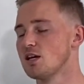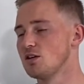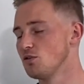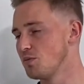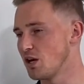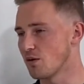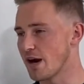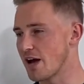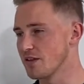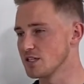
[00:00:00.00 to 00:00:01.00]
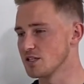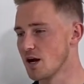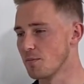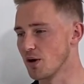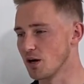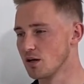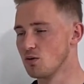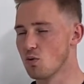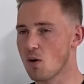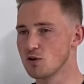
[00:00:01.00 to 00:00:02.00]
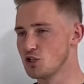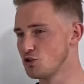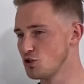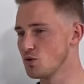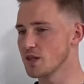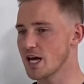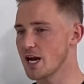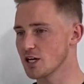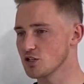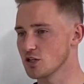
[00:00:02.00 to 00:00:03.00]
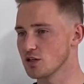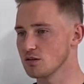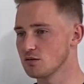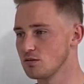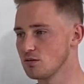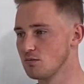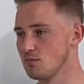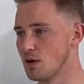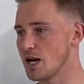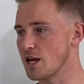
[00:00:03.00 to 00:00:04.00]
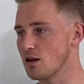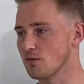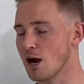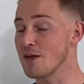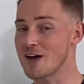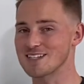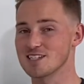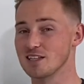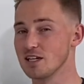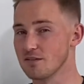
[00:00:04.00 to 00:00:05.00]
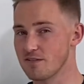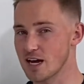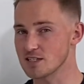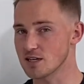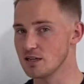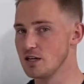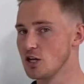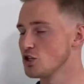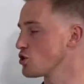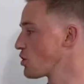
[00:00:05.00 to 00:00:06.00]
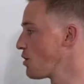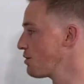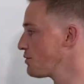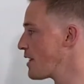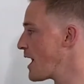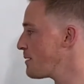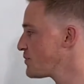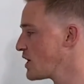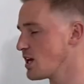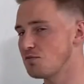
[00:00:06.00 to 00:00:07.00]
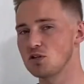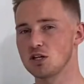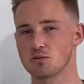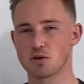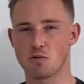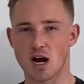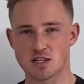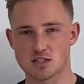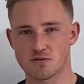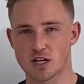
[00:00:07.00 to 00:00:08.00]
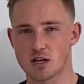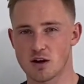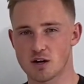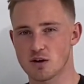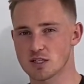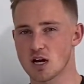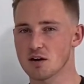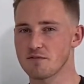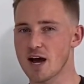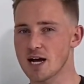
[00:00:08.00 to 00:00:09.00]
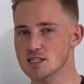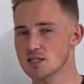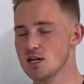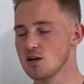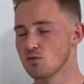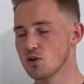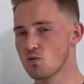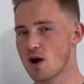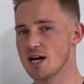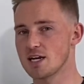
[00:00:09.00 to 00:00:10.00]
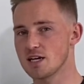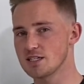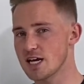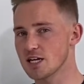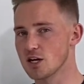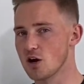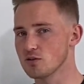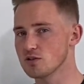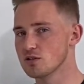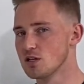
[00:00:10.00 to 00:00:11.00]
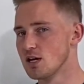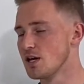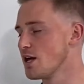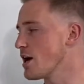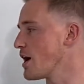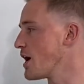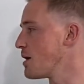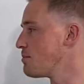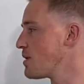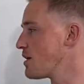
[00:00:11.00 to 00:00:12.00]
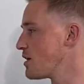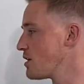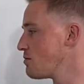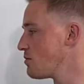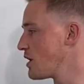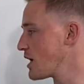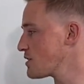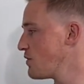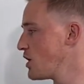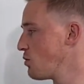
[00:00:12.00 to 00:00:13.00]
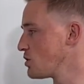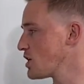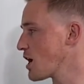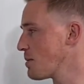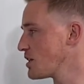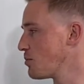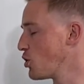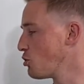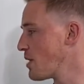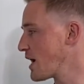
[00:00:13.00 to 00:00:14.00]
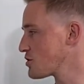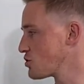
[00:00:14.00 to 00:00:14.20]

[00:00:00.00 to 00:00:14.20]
You'll be around this number. What would you do with that extra money, right? And that solidifies it. So go through that. If you need to rewind this video, I know I talk fast, rewind it, take notes. And then the next video, we'll talk about the pullback.